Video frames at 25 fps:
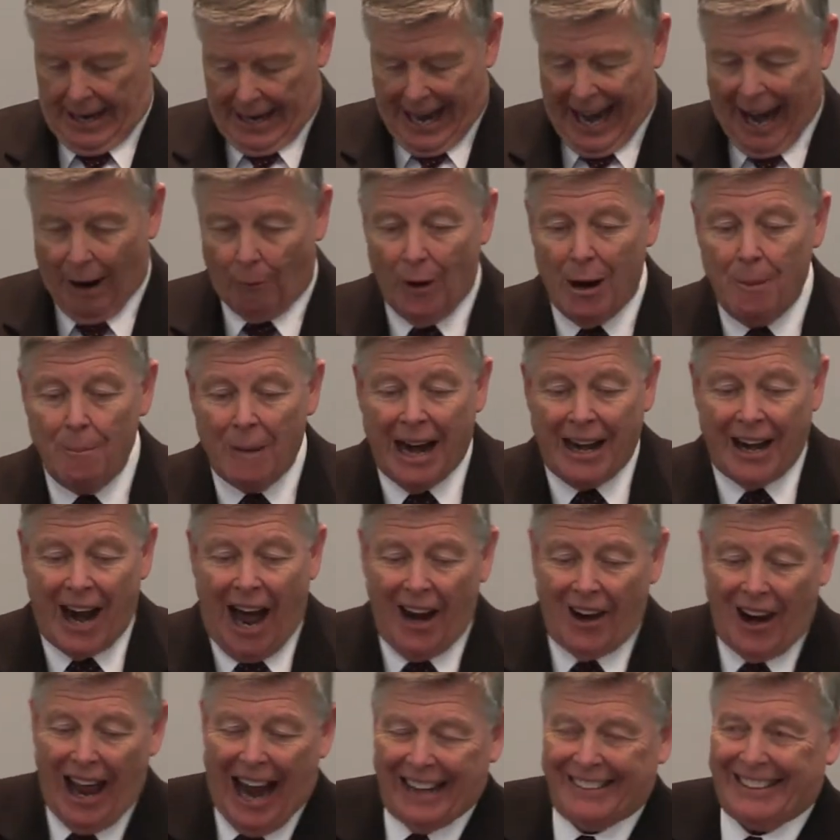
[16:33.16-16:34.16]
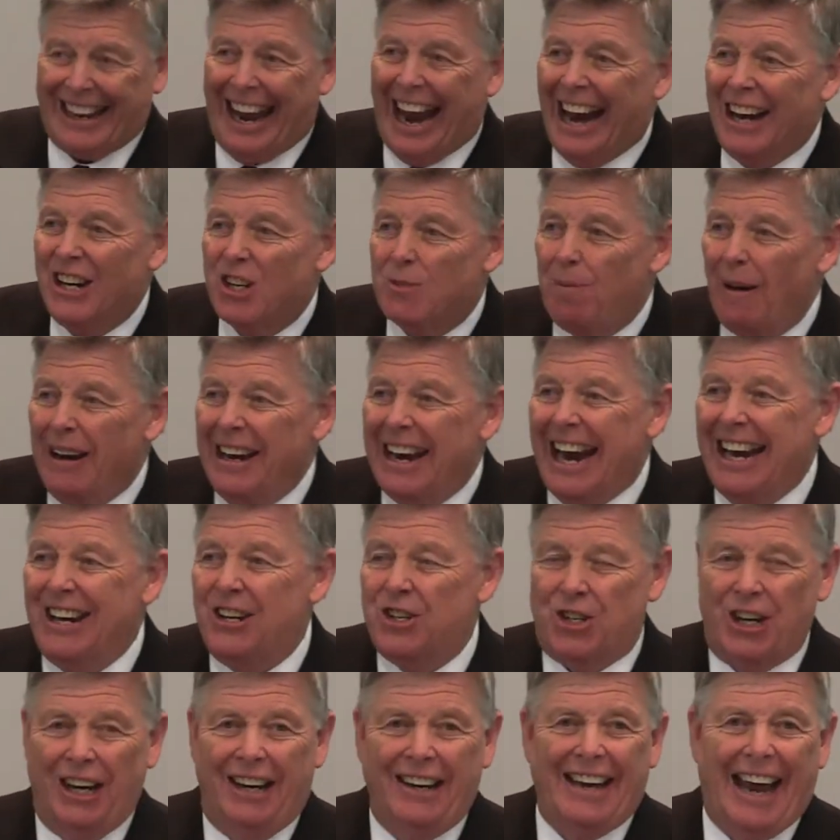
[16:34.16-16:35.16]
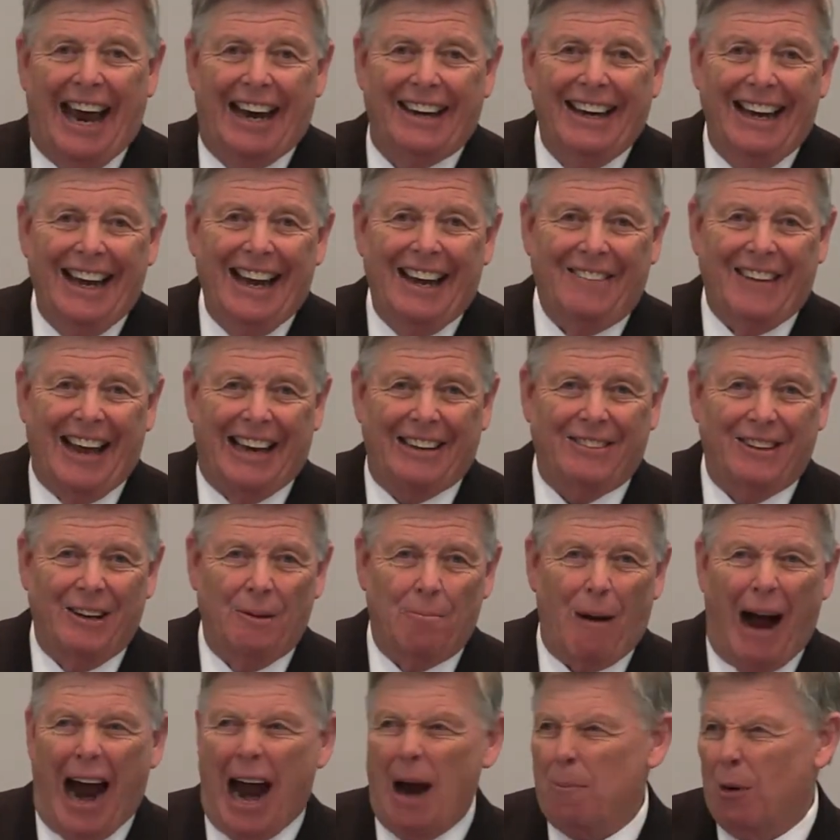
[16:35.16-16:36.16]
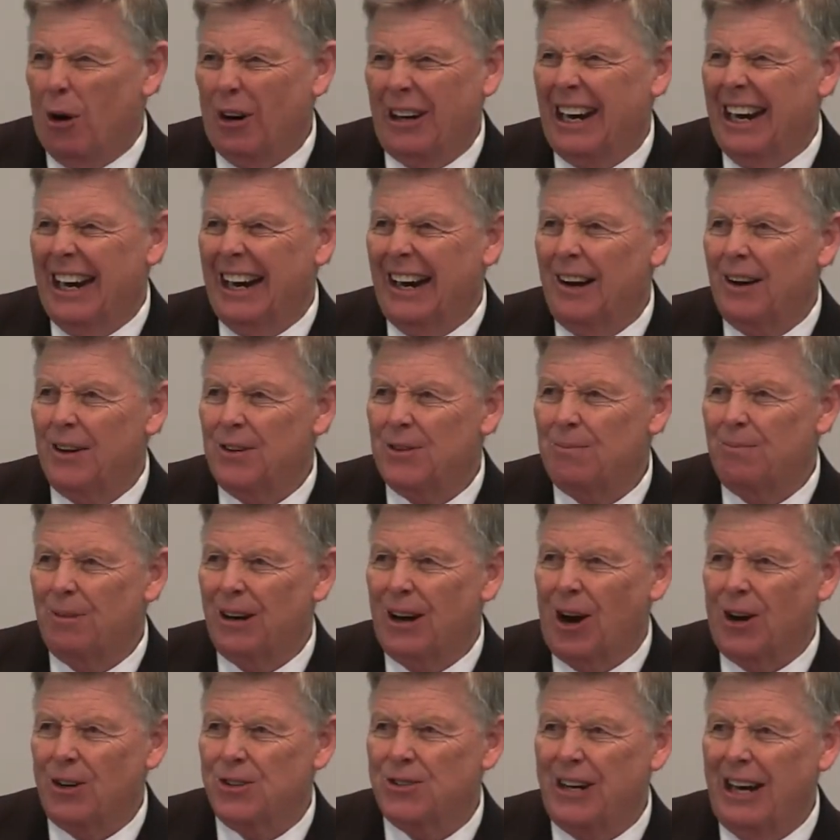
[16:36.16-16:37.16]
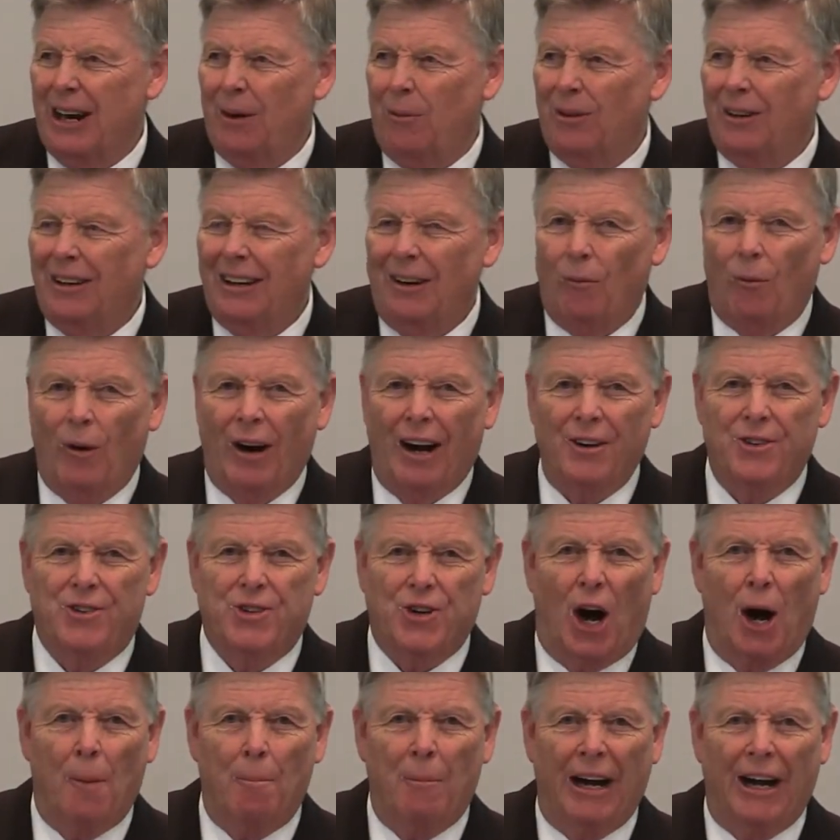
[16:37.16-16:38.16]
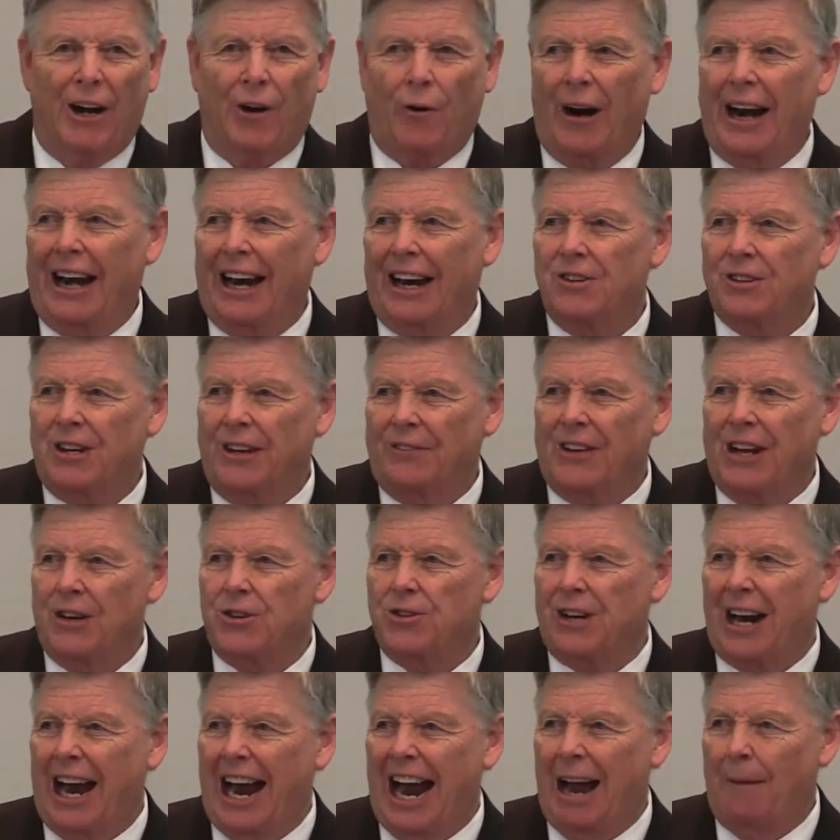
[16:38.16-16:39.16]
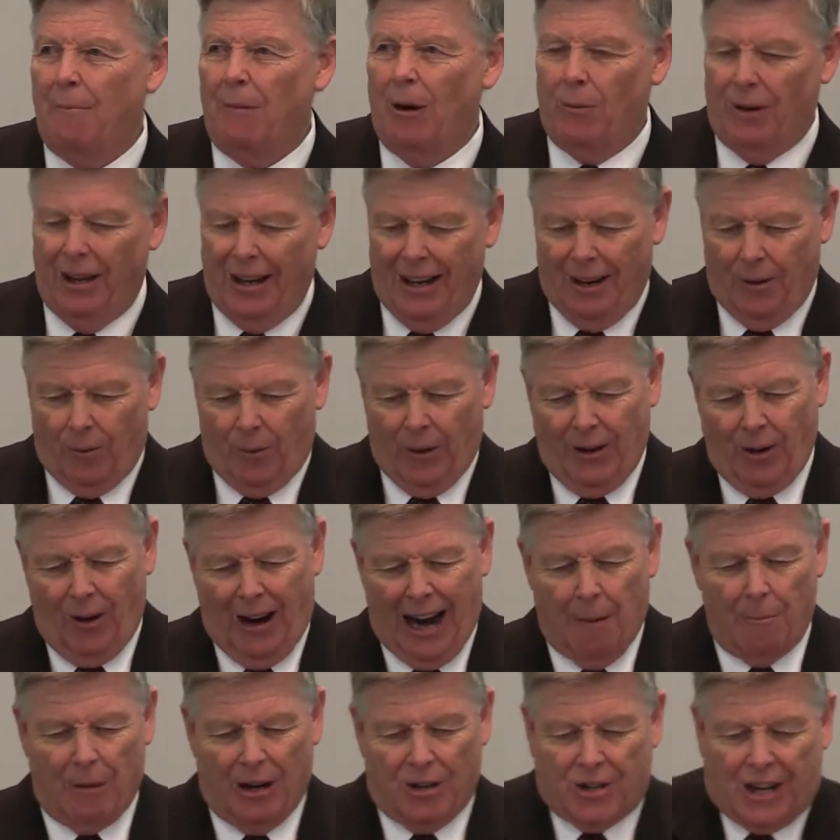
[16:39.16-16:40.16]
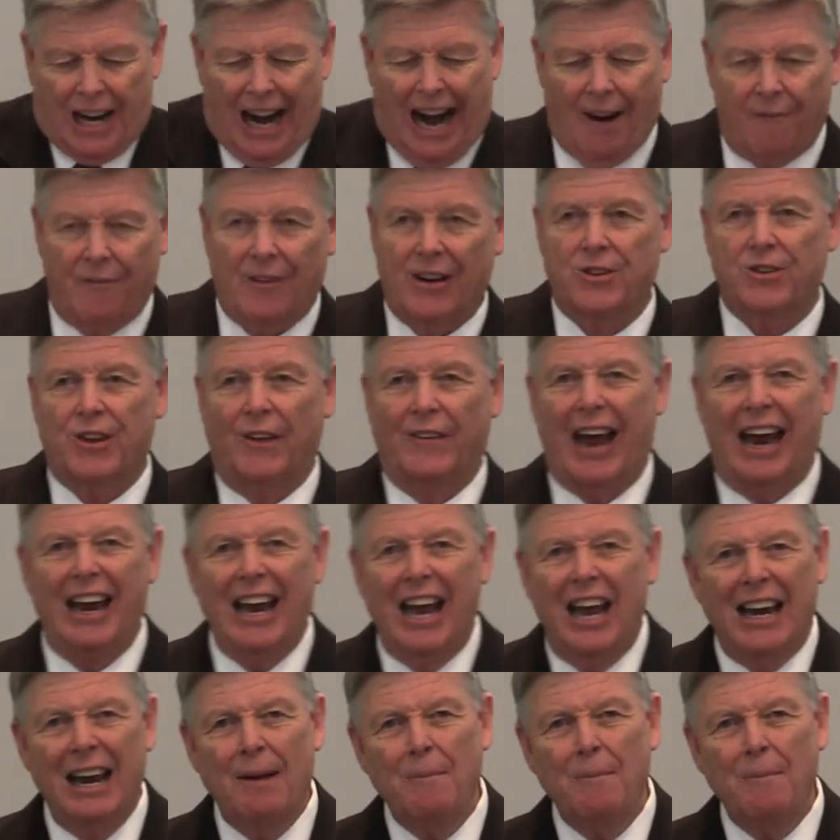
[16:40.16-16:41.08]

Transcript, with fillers: And we may not like the explanation that, that the Bible gives because, see, we're German critics at this time and we don't have much confidence in that.